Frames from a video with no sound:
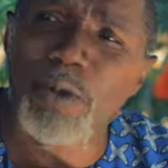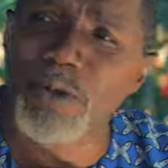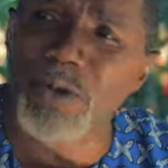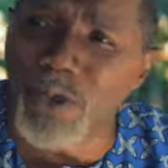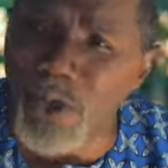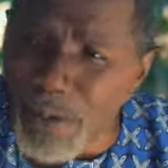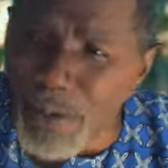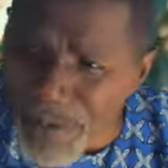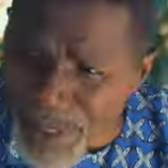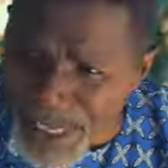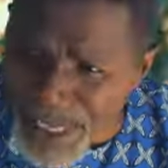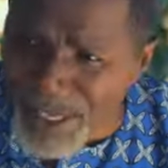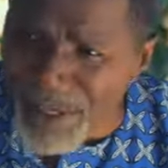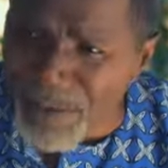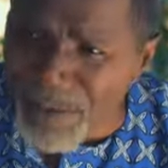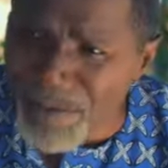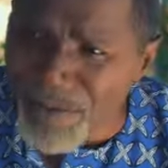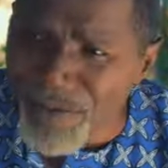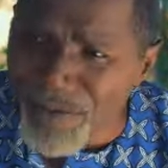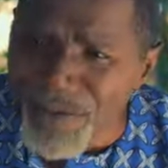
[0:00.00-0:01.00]
love something,
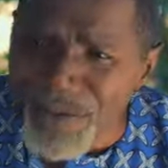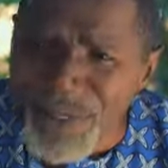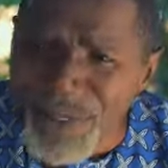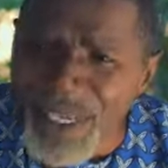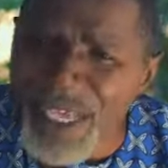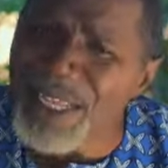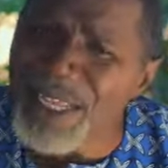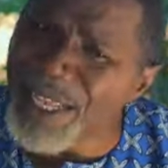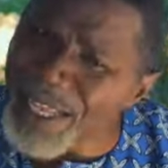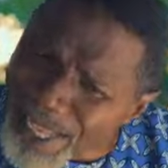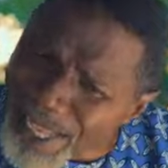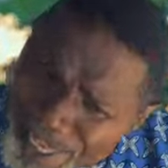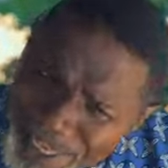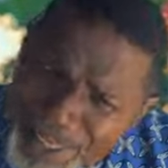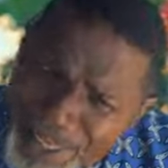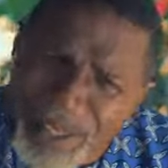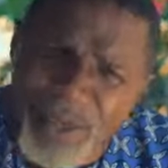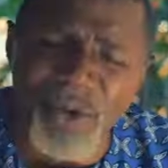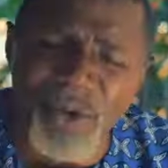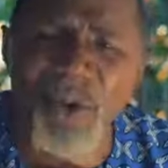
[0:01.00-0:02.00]

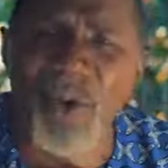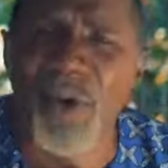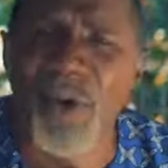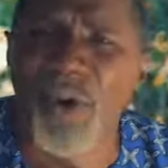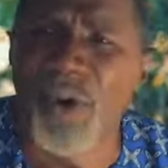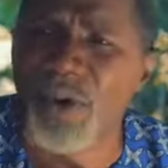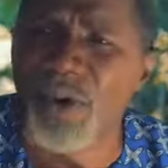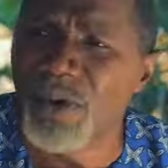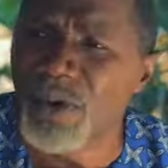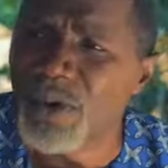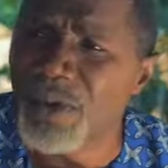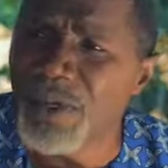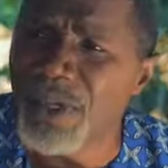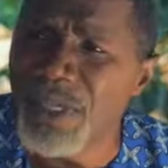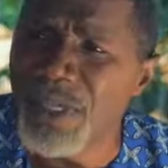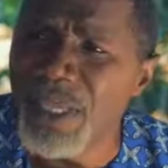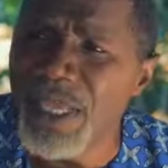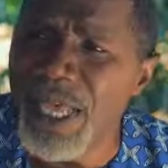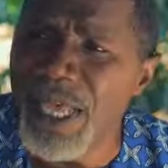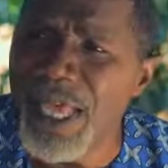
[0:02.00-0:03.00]
let it go.
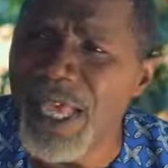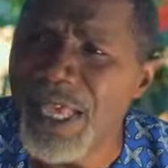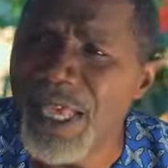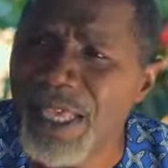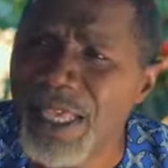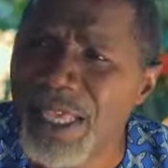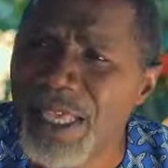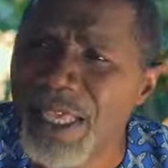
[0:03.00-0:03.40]
Eh?